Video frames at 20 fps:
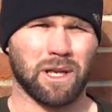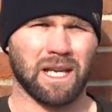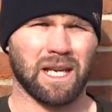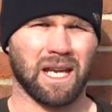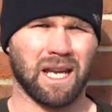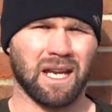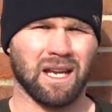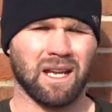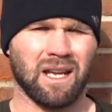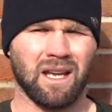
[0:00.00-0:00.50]

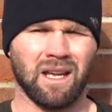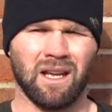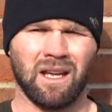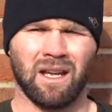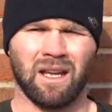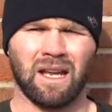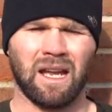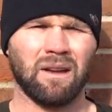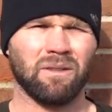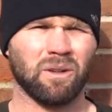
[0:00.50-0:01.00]
beanie.
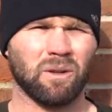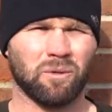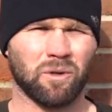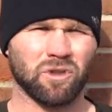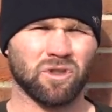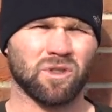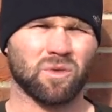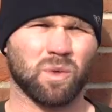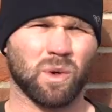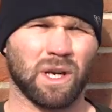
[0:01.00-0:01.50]
Even if
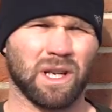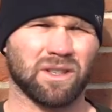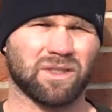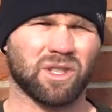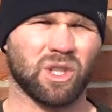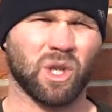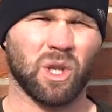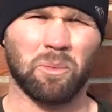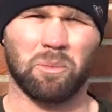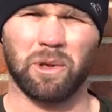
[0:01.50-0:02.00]
I just wear it
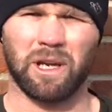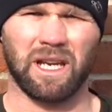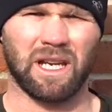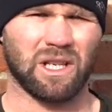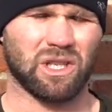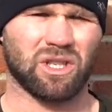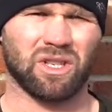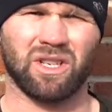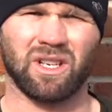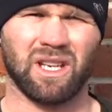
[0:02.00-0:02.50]
to the
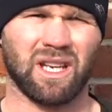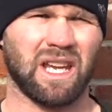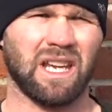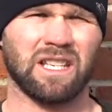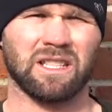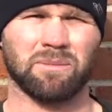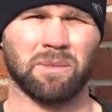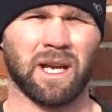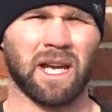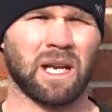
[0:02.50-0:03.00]
beach, it
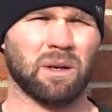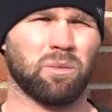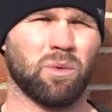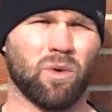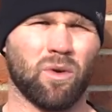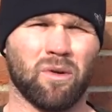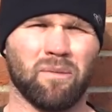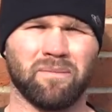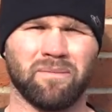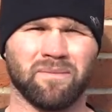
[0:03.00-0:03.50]
keeps my head
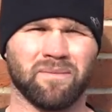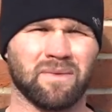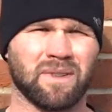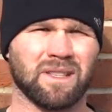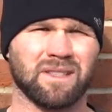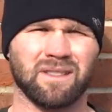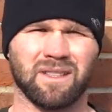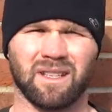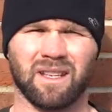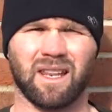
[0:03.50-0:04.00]
warm.
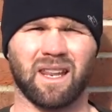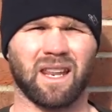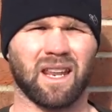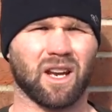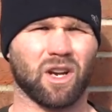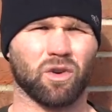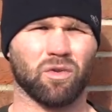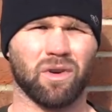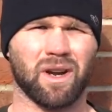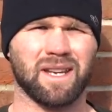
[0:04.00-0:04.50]
Isn't there
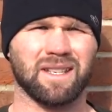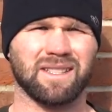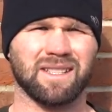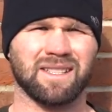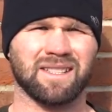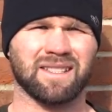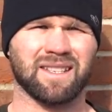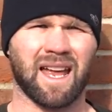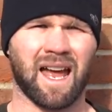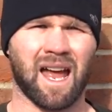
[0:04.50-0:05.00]
that
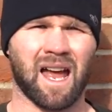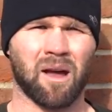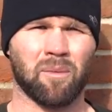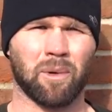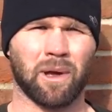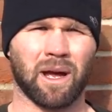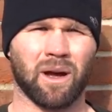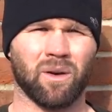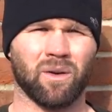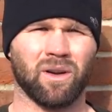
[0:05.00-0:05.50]
crazy stat
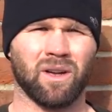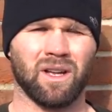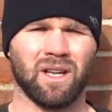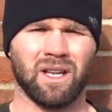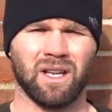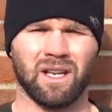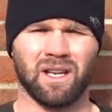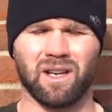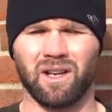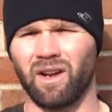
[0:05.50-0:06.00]
about
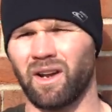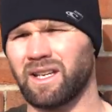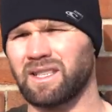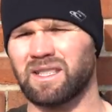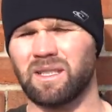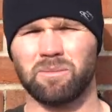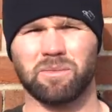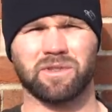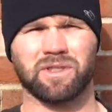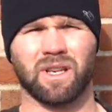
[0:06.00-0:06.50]

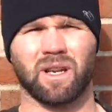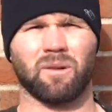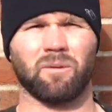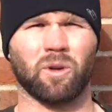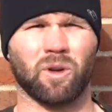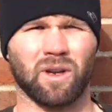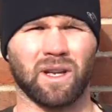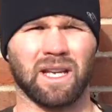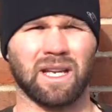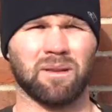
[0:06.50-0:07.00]
90%
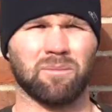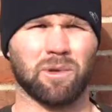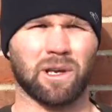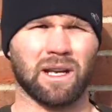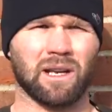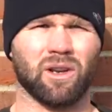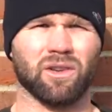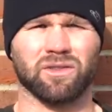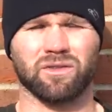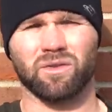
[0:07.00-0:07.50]
of your heat
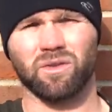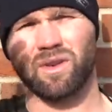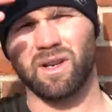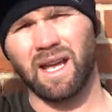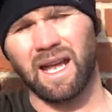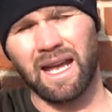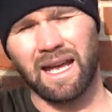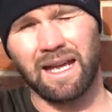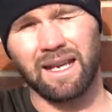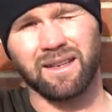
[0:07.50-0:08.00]
being lost through
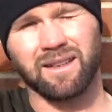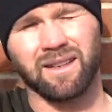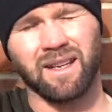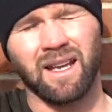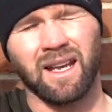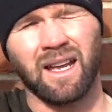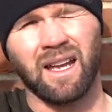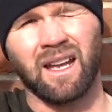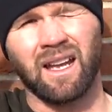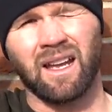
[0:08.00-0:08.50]
your head?
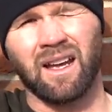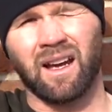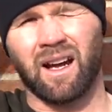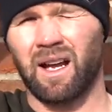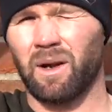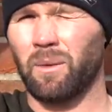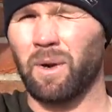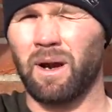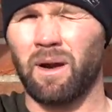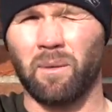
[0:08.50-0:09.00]

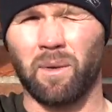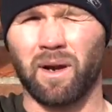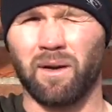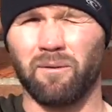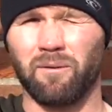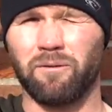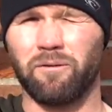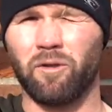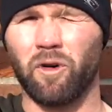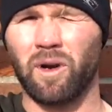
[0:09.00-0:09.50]
I wear it when
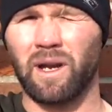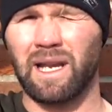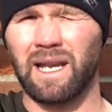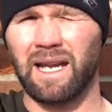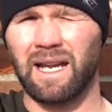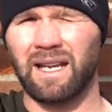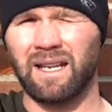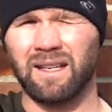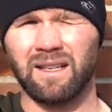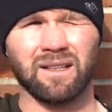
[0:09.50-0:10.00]
I'm
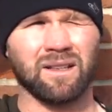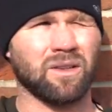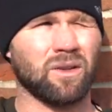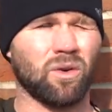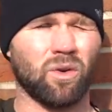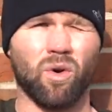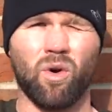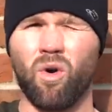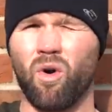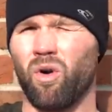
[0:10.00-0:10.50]
foiling
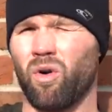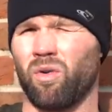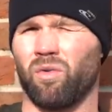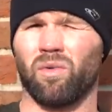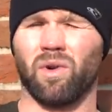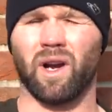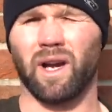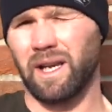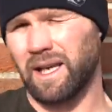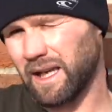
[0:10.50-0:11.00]

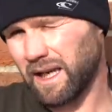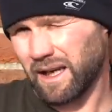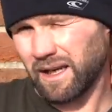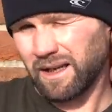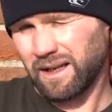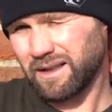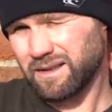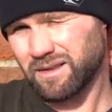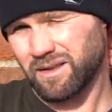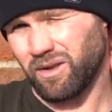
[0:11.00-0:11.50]
or
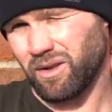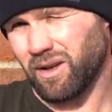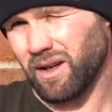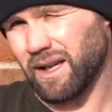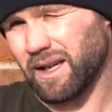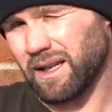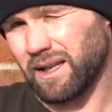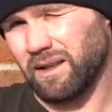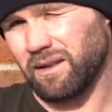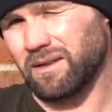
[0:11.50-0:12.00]
riding. It's got like a